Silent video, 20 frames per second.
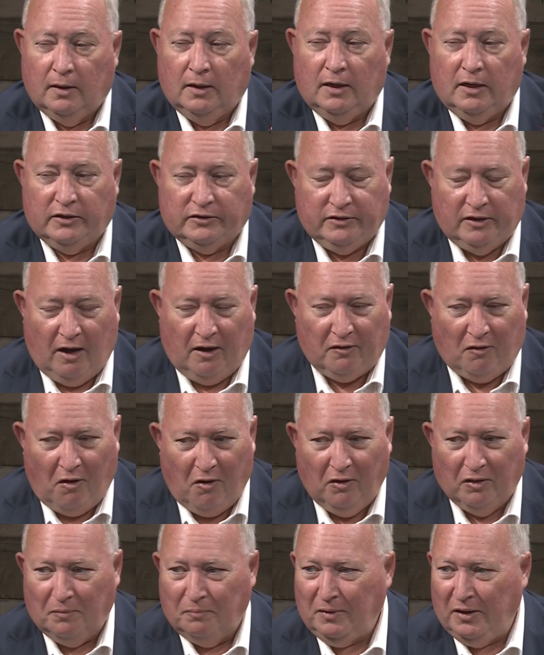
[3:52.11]
It's not
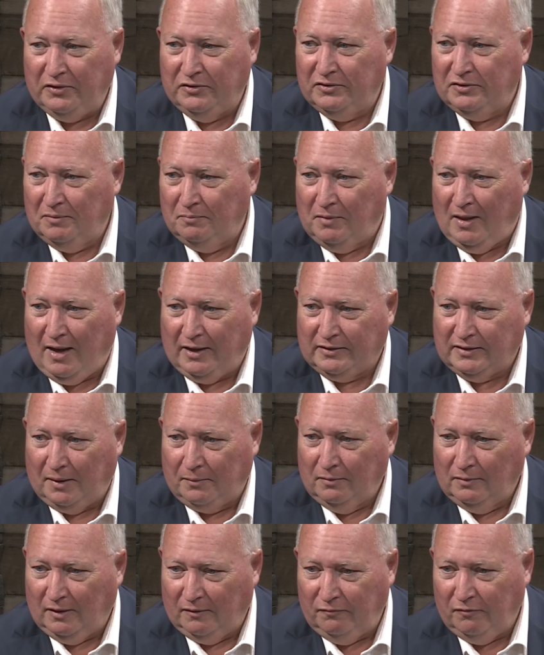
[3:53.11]
all the places in Blacks
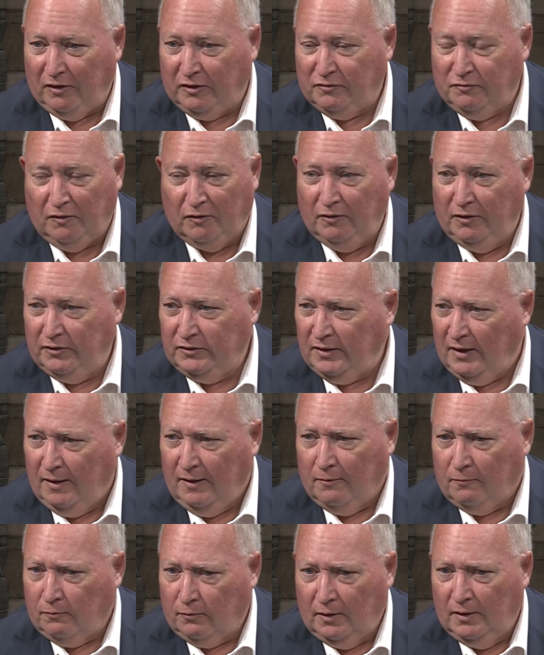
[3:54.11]
Harbour, like French Village,
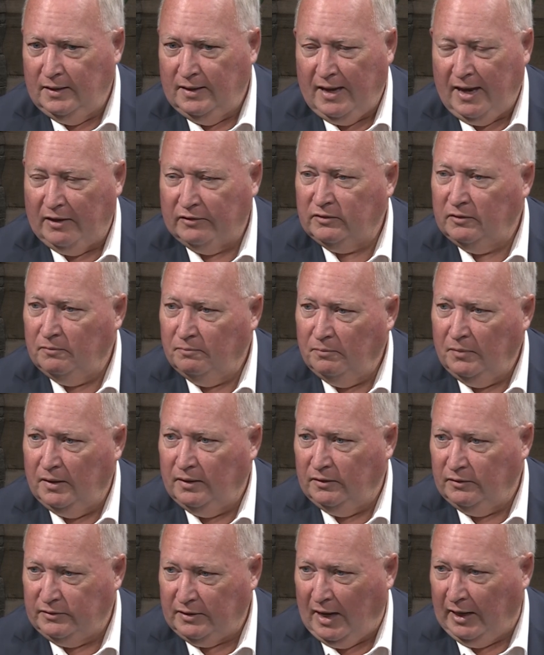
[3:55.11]
really hasn't
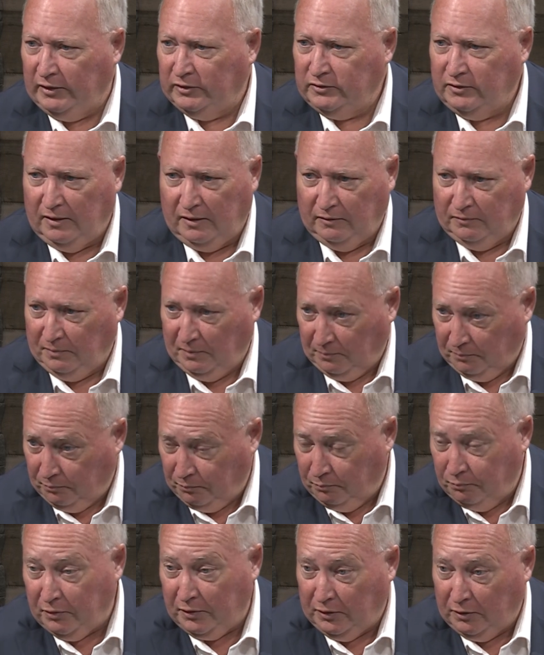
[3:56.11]
been touched. It has been
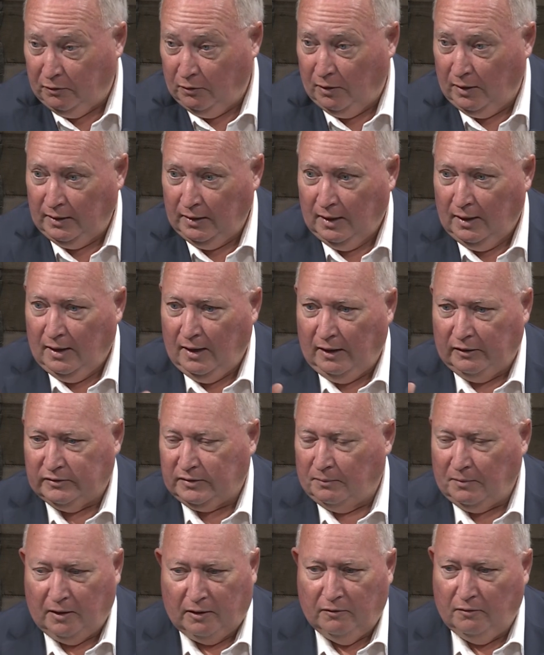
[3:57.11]
pretty good, and
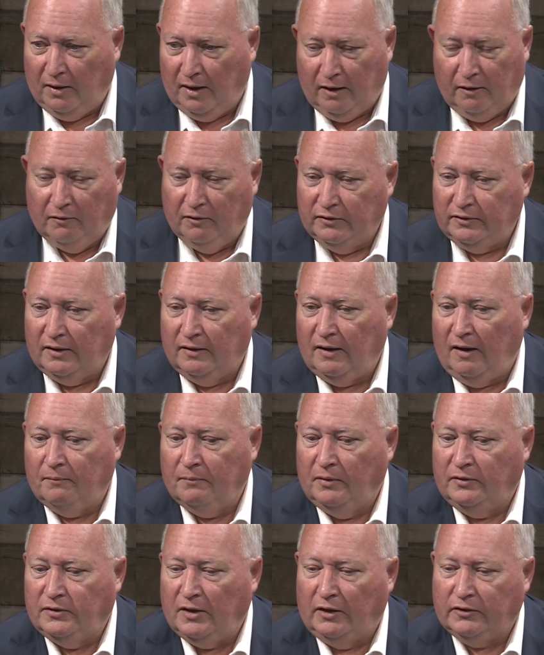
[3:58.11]
some other areas have not
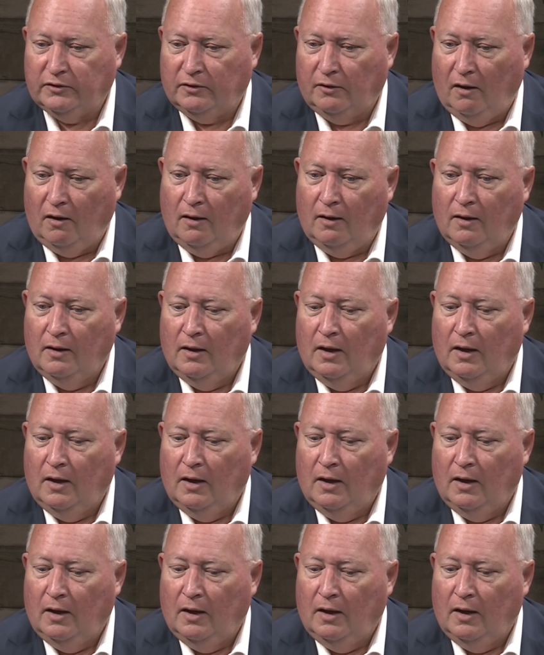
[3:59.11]
been touched at all.